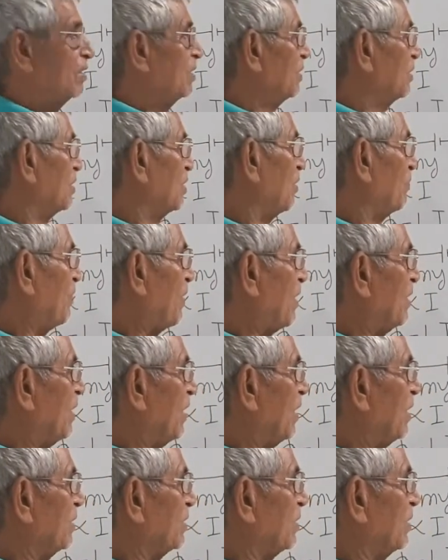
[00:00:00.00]
is defined
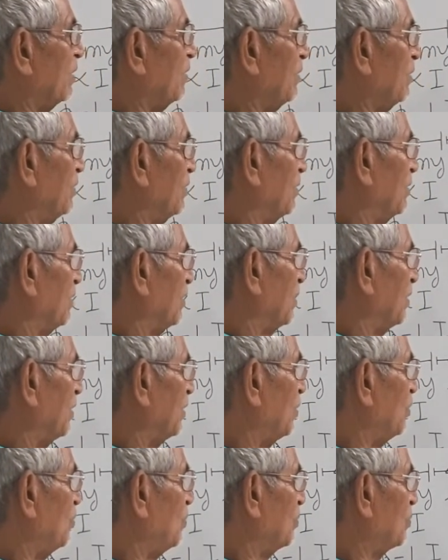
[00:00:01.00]
as the
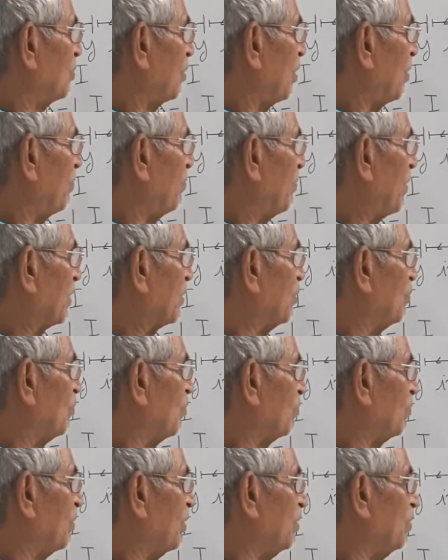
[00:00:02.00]
magnitude
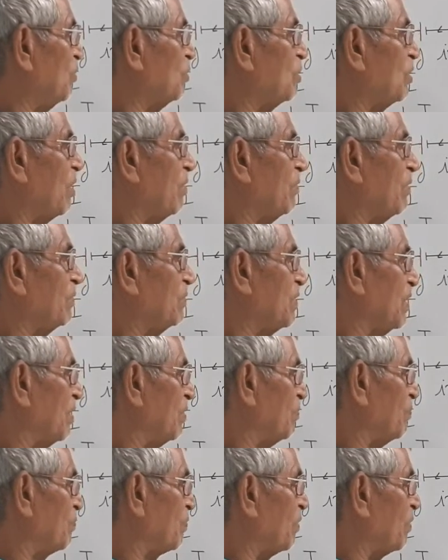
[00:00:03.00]
of the induced EMF